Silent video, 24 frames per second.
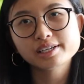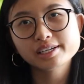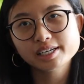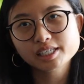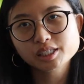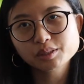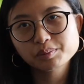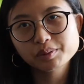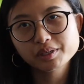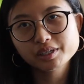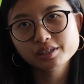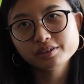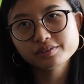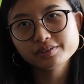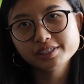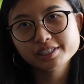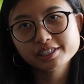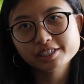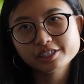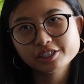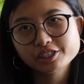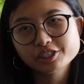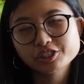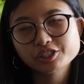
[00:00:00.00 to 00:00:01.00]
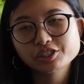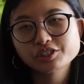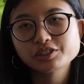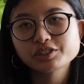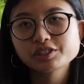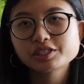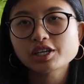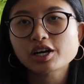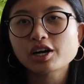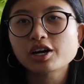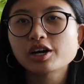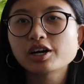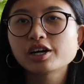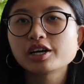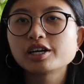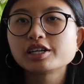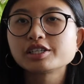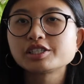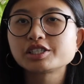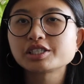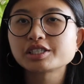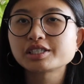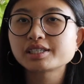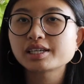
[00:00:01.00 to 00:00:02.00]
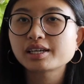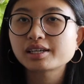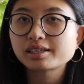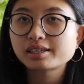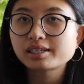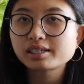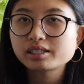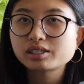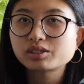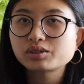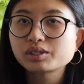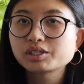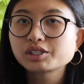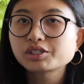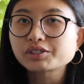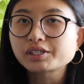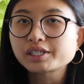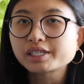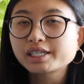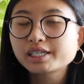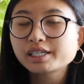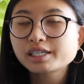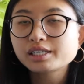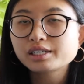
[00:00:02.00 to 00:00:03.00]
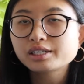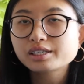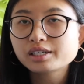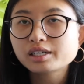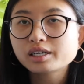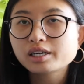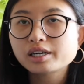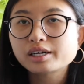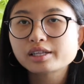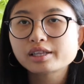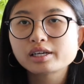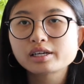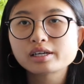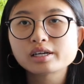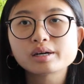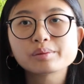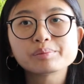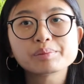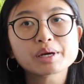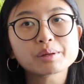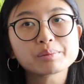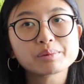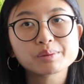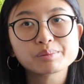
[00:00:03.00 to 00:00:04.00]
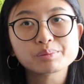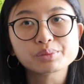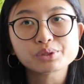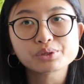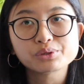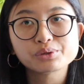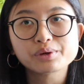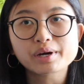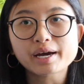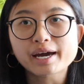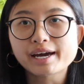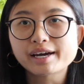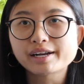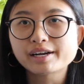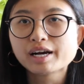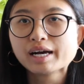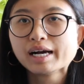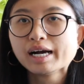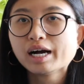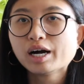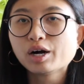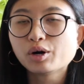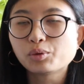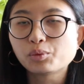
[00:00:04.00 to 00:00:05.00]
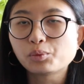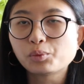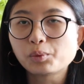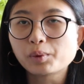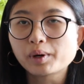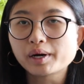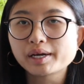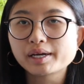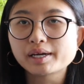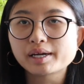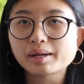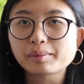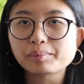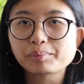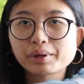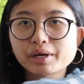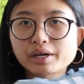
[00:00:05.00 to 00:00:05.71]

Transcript: the next pair of Adidas shoes are just these ones right here. They're a baby blue and white